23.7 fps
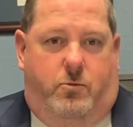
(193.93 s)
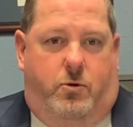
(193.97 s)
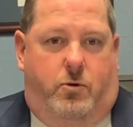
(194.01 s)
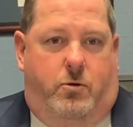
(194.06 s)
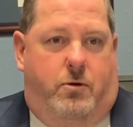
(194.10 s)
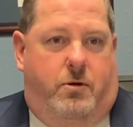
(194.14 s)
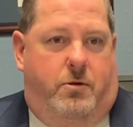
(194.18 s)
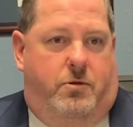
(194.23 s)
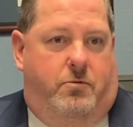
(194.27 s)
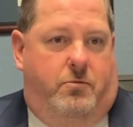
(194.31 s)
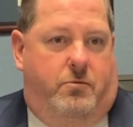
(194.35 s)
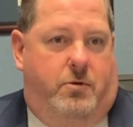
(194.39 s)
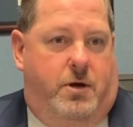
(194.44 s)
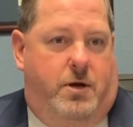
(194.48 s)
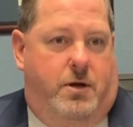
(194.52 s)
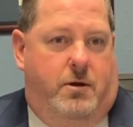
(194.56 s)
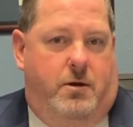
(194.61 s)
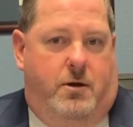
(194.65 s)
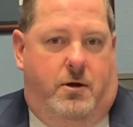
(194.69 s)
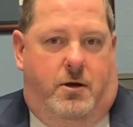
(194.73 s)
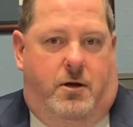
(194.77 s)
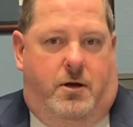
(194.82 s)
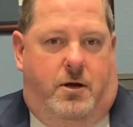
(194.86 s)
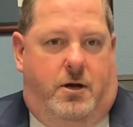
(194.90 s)
or a
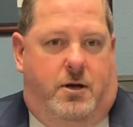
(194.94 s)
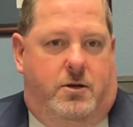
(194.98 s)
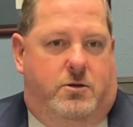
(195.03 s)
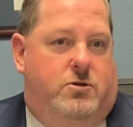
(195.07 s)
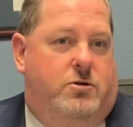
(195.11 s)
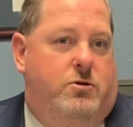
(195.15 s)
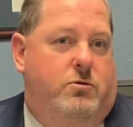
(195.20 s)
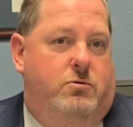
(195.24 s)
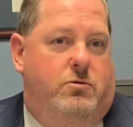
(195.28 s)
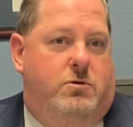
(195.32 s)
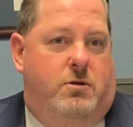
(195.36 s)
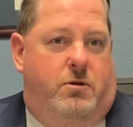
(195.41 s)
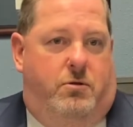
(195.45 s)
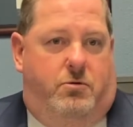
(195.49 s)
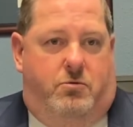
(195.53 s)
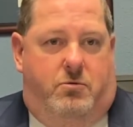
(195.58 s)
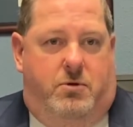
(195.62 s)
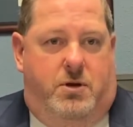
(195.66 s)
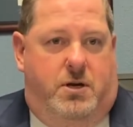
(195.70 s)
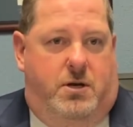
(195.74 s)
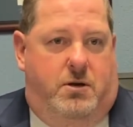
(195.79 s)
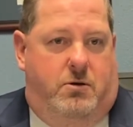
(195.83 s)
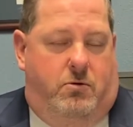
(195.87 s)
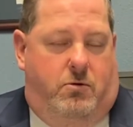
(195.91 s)
2s and
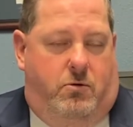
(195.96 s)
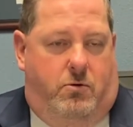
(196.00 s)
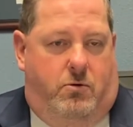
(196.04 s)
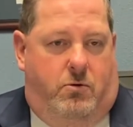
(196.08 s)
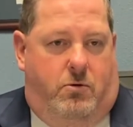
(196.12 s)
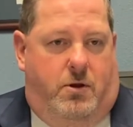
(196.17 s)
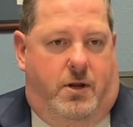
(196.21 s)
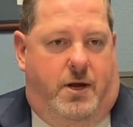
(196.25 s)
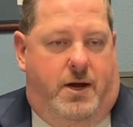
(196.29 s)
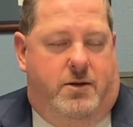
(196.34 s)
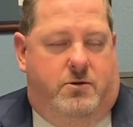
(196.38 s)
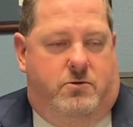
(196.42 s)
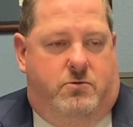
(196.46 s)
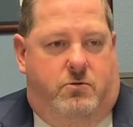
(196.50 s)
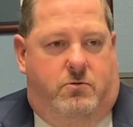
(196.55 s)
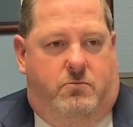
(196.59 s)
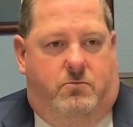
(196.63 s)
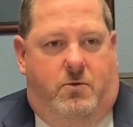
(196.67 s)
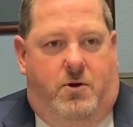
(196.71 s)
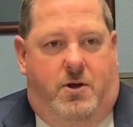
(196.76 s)
3-year-old classroom,